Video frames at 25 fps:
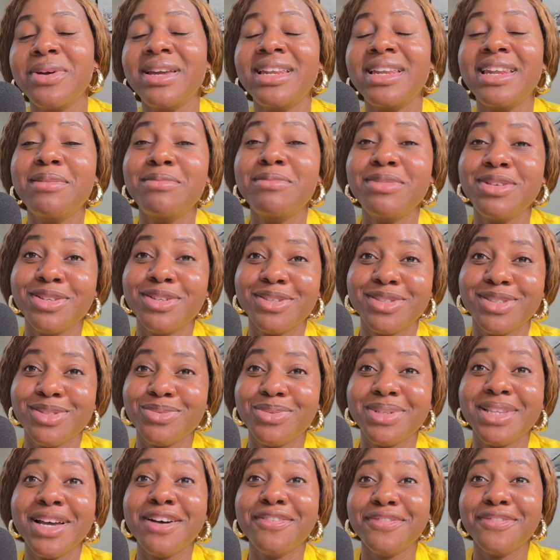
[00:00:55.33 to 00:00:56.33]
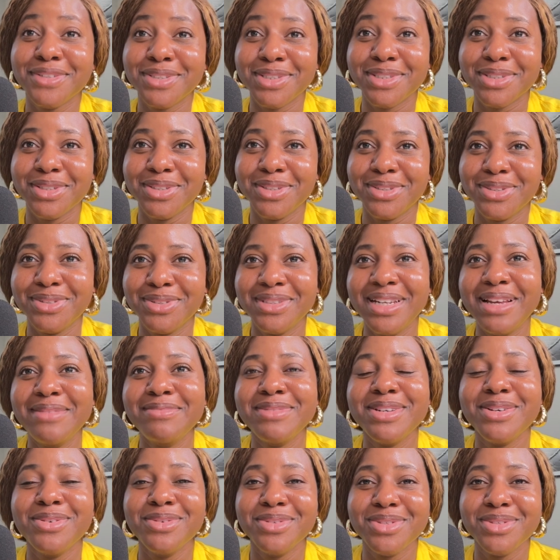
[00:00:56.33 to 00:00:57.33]
let me just, without further ado, let
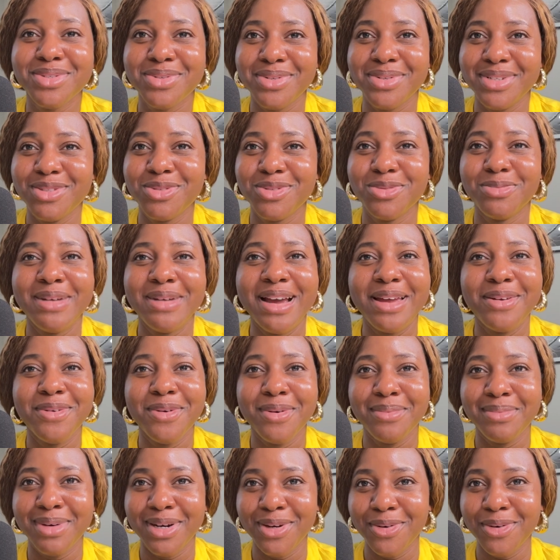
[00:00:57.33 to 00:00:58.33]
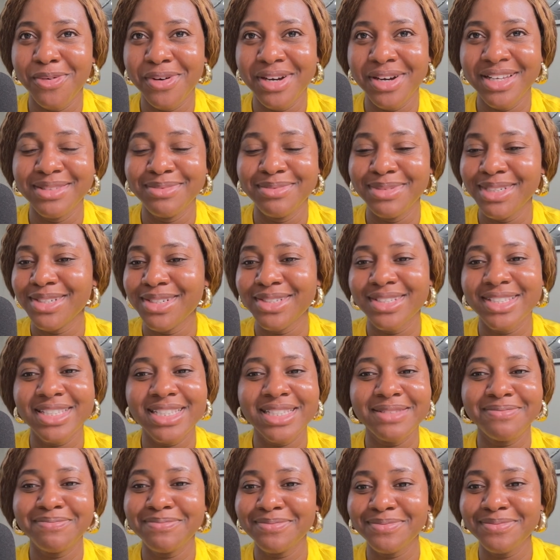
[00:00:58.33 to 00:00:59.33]
me go straight to my number one because
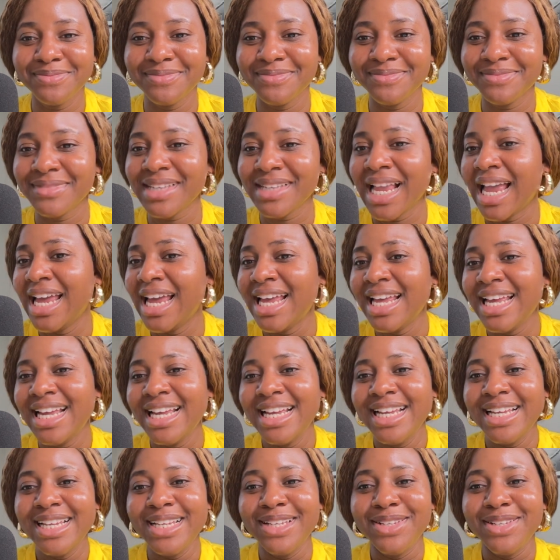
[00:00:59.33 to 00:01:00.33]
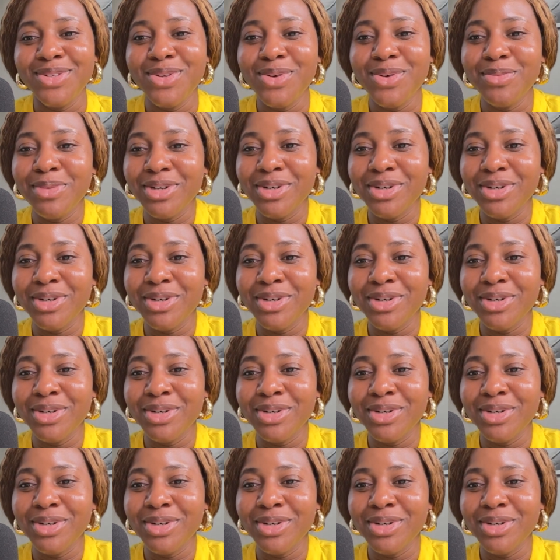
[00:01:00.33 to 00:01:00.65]
no more